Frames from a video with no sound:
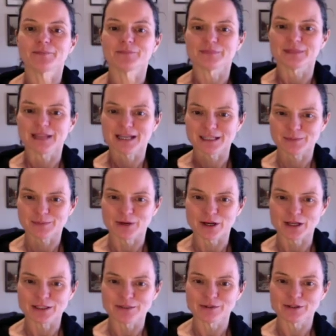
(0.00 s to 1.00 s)
That's
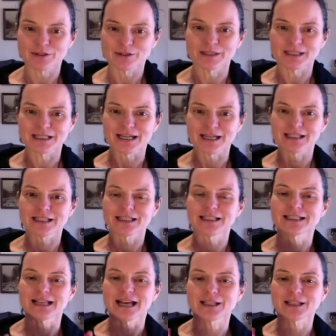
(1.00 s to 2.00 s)
possible, but the idea
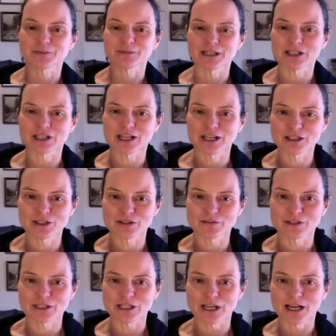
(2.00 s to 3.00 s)
is as we change
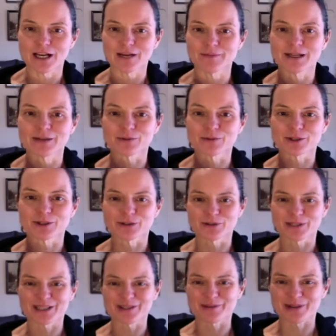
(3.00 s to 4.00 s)
over time and we're
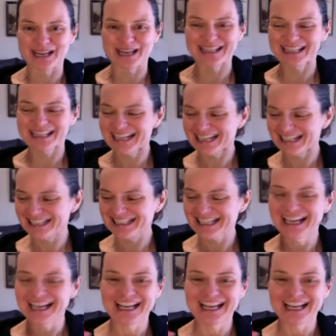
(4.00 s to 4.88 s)
doing the right things,